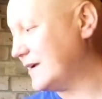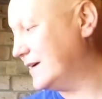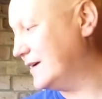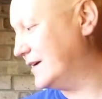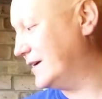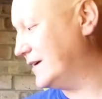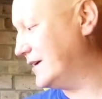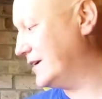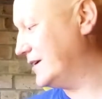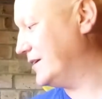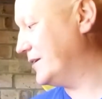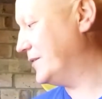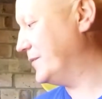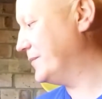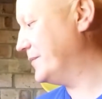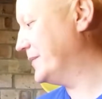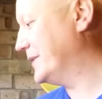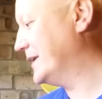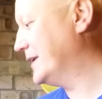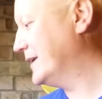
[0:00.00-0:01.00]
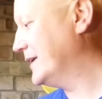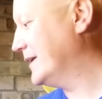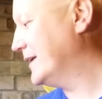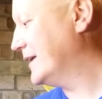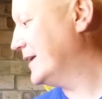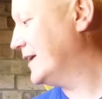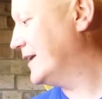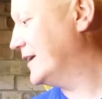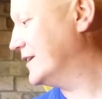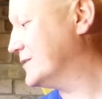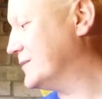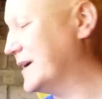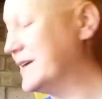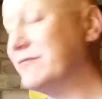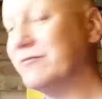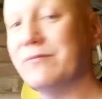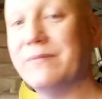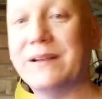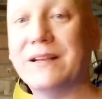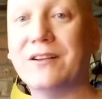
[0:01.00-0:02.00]
has made
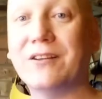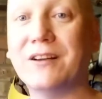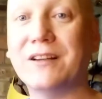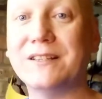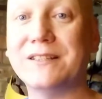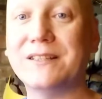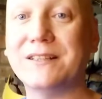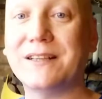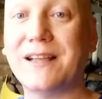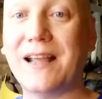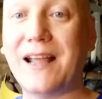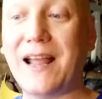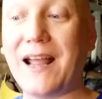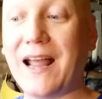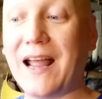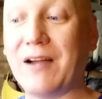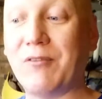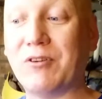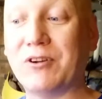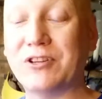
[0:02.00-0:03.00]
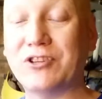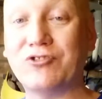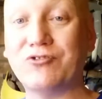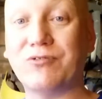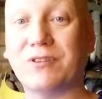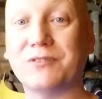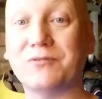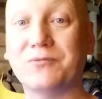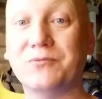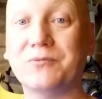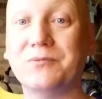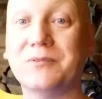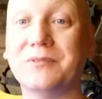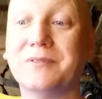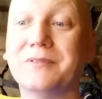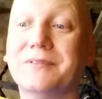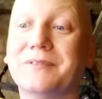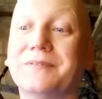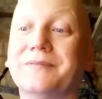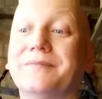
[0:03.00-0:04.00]
me realise how I struggled
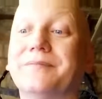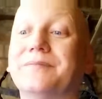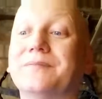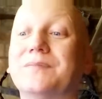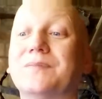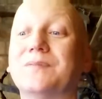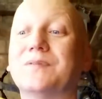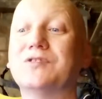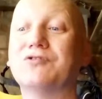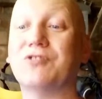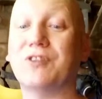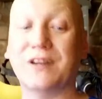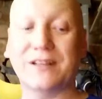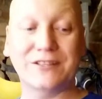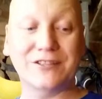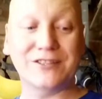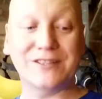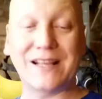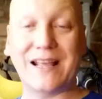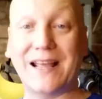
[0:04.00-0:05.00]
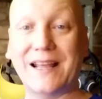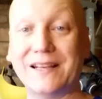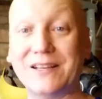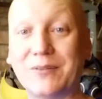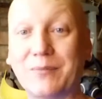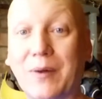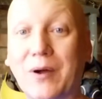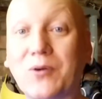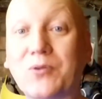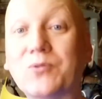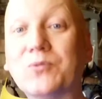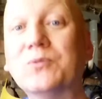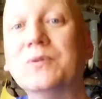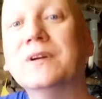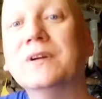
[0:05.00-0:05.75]
trying to sand a bowl